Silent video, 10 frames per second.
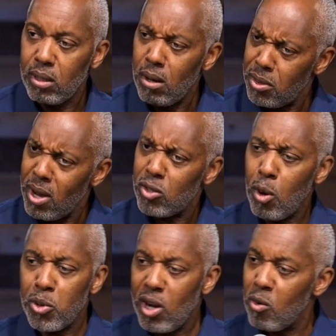All through
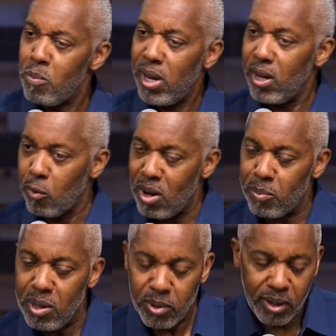scripture, there were many great
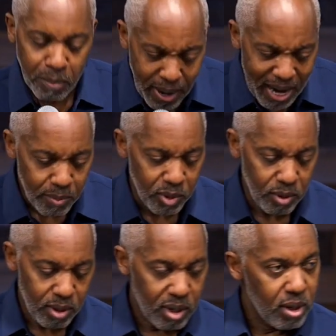people in the Bible
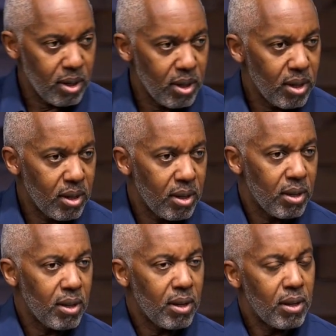
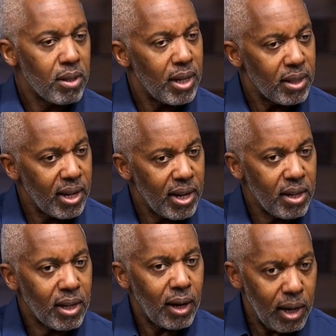that they
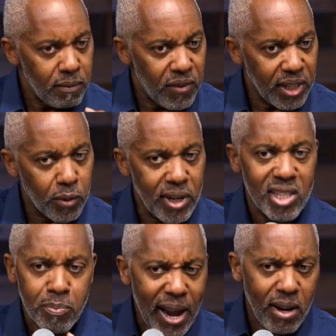claimed victory in
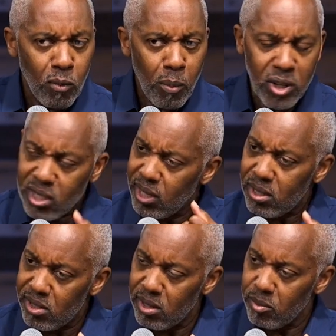spite of what was
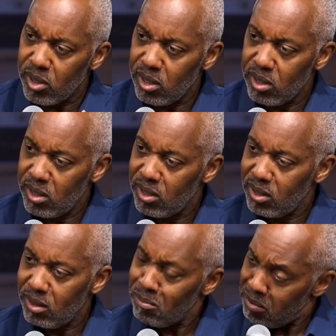against them.
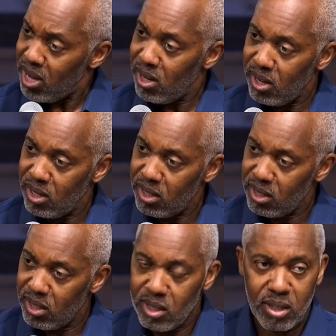Many.
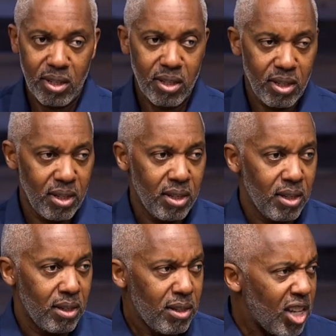
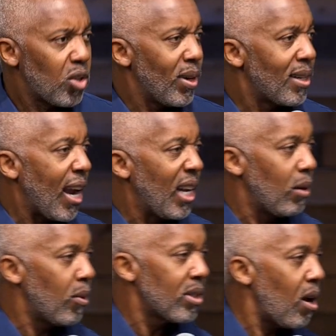Joshua and Caleb
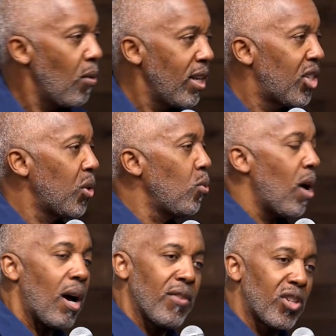was only two
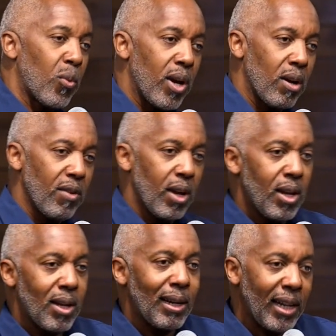of the 12
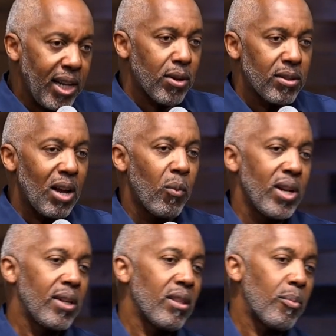leaders that went
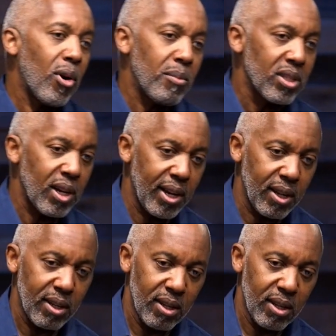into the promised land.